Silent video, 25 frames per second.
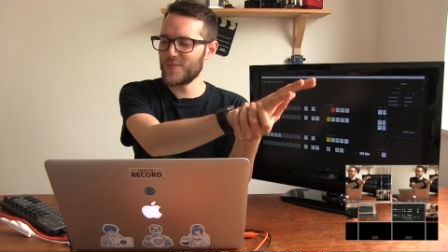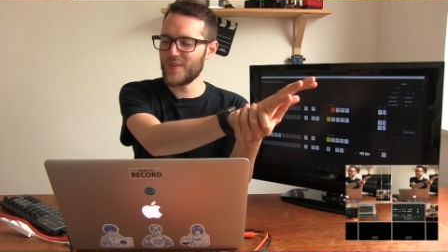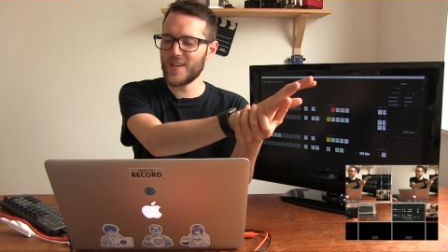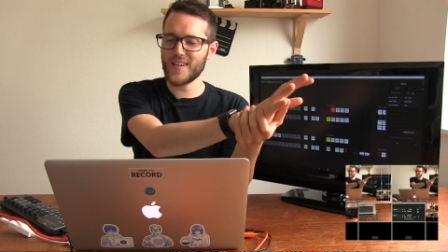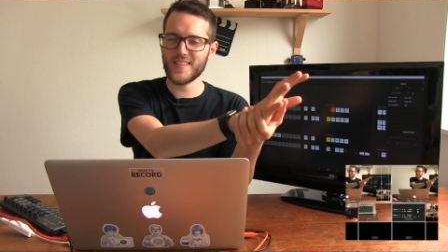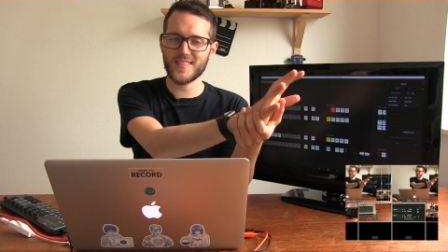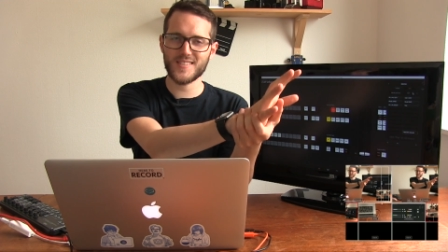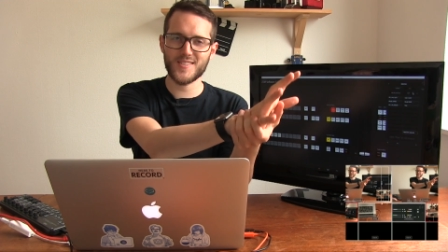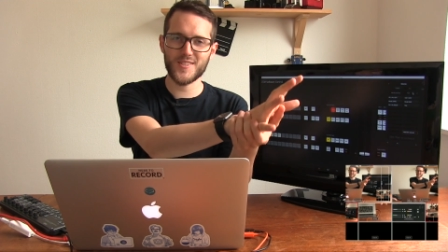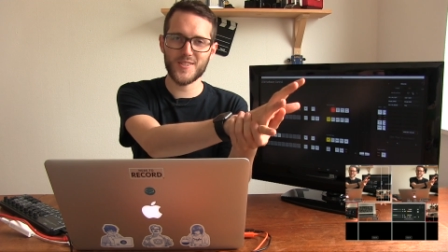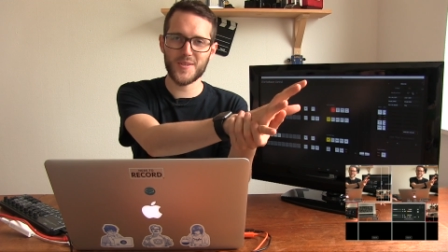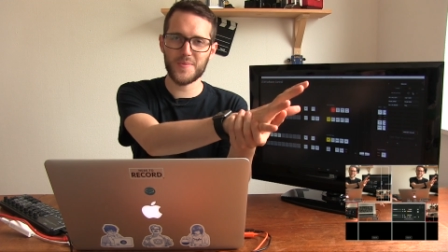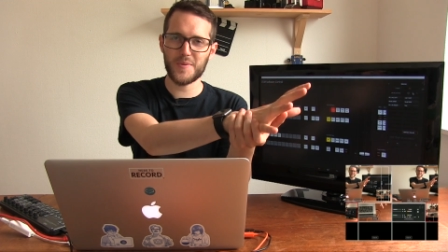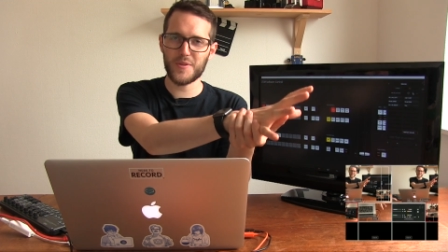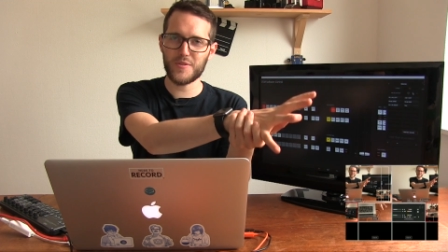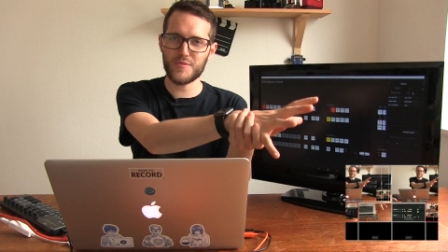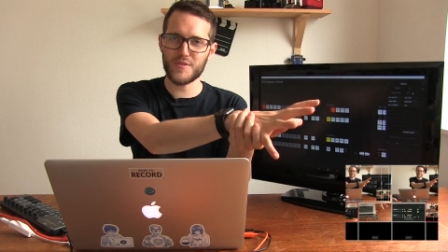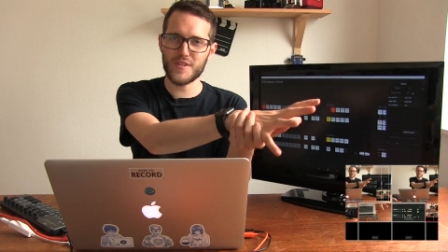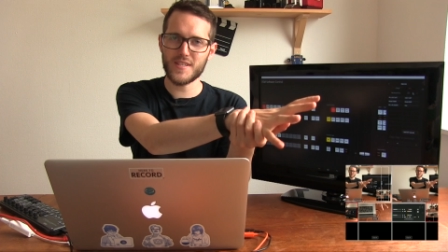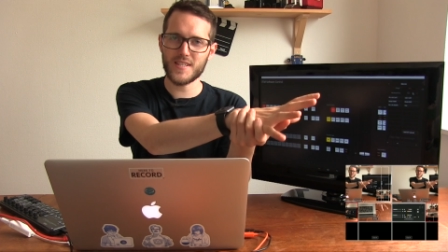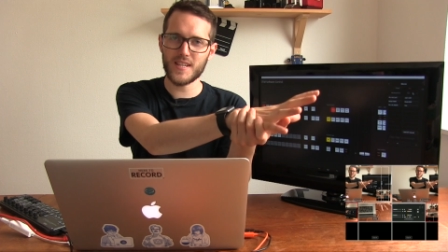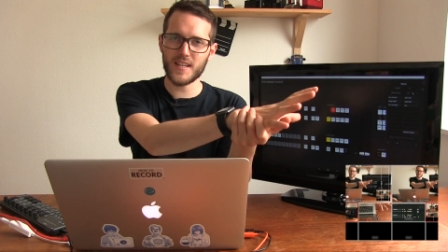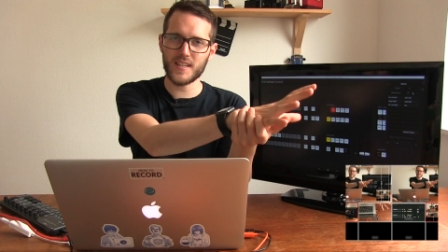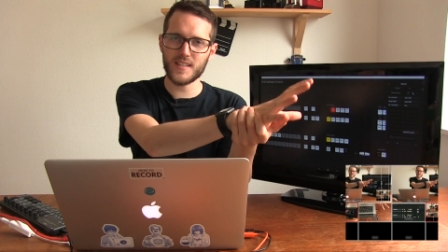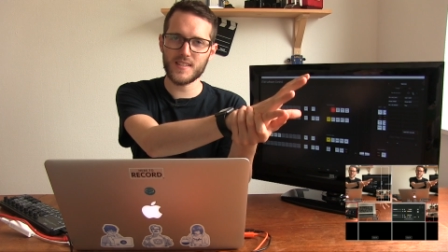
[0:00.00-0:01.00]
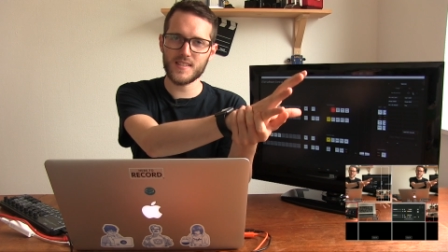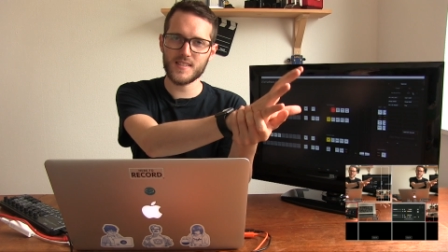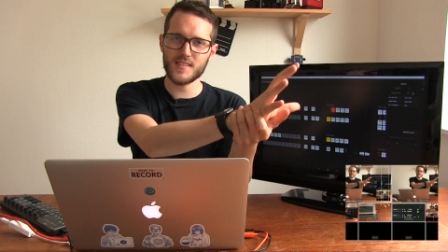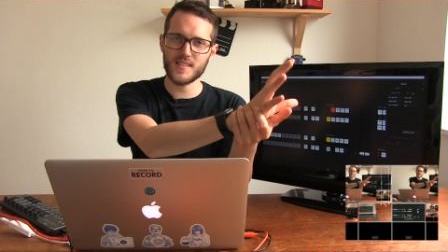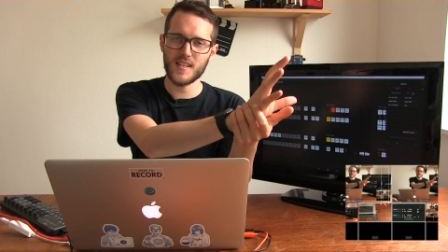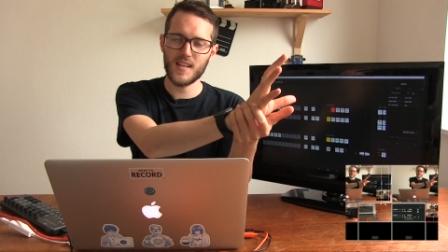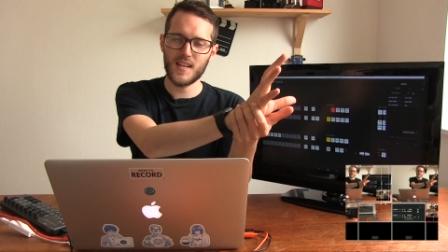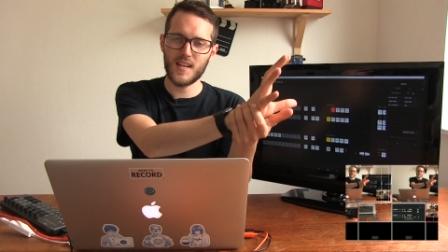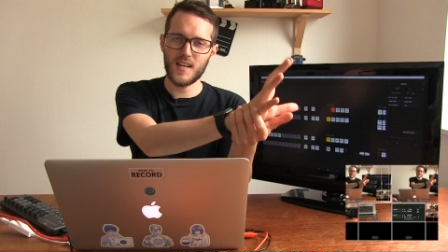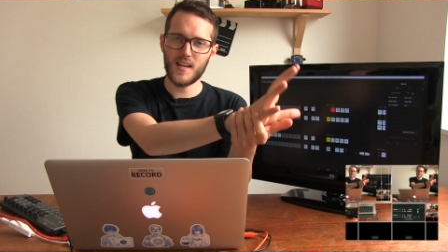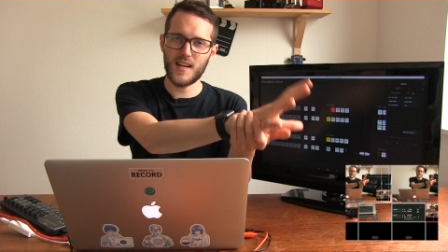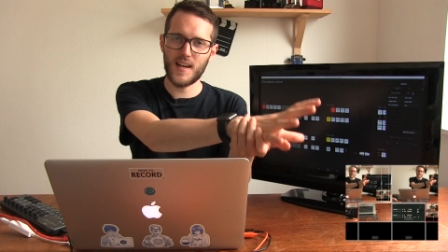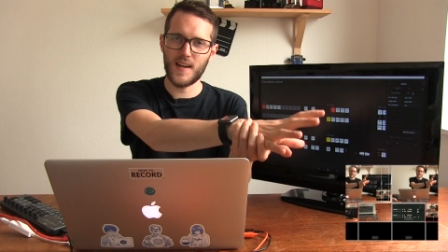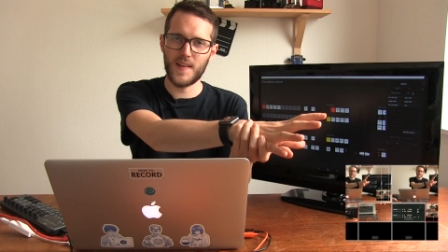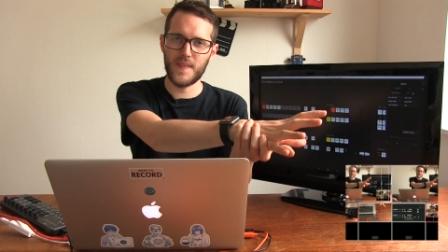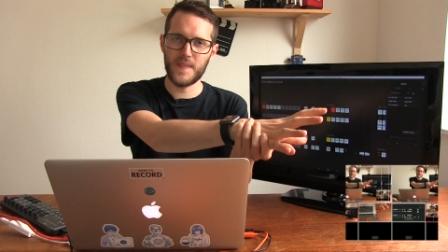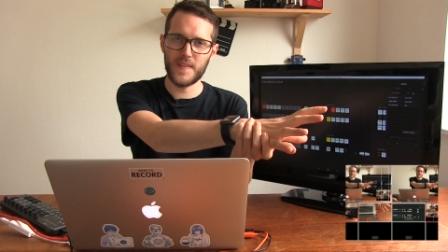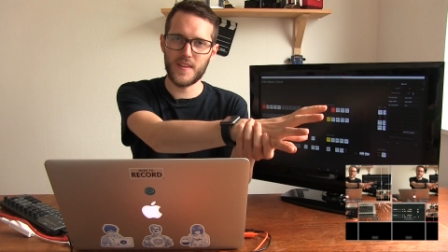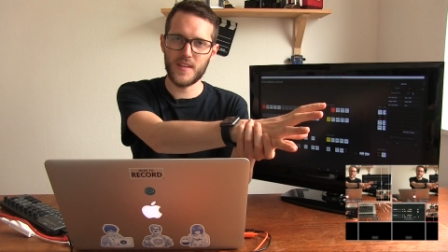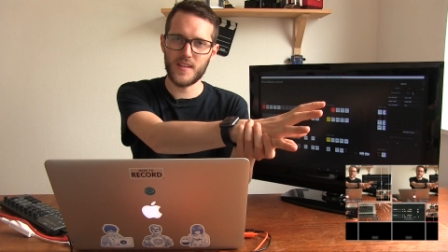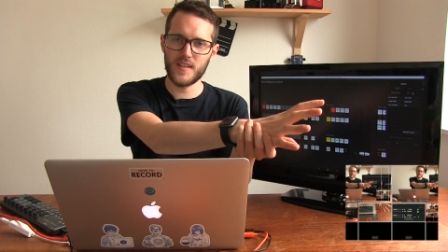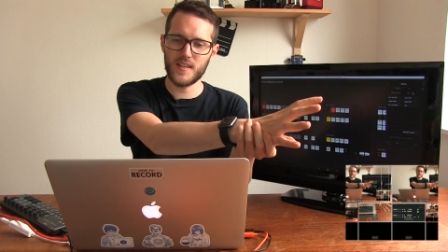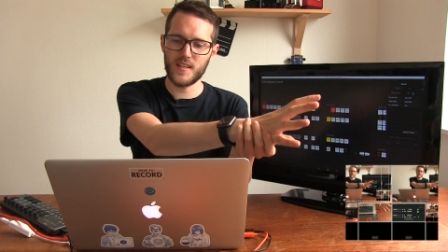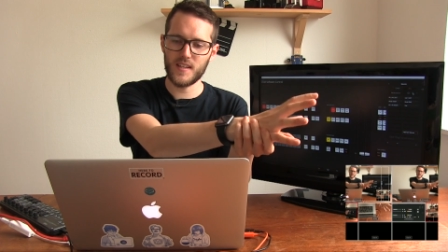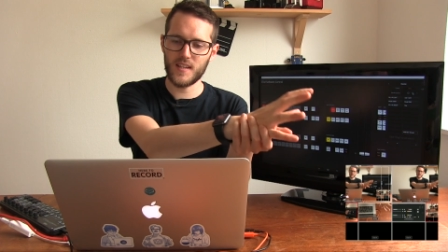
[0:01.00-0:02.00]
That took about three seconds
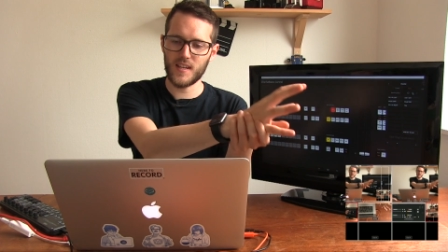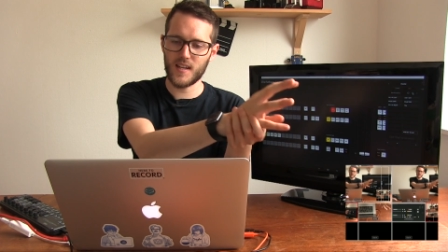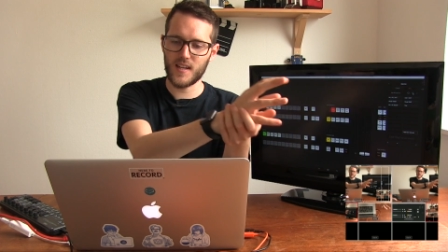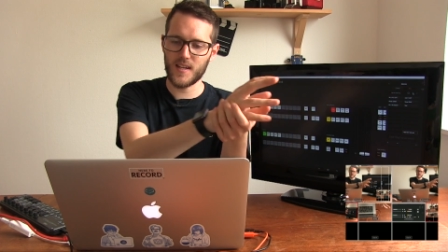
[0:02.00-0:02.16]
and the,